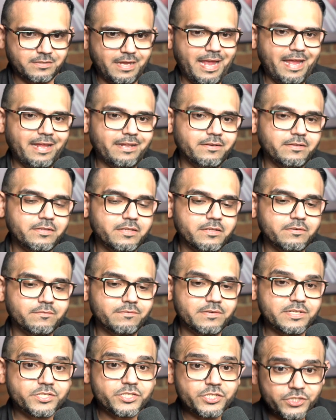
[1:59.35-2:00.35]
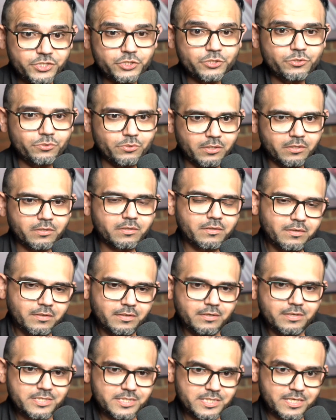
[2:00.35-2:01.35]
and the residual
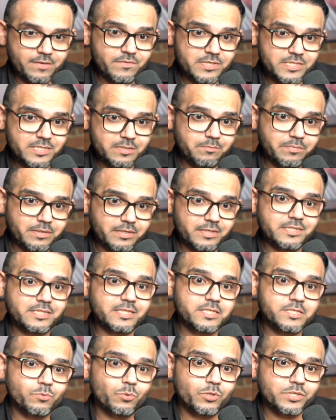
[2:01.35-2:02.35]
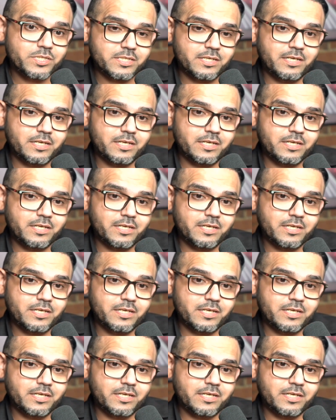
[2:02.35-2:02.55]
serviceability it's what's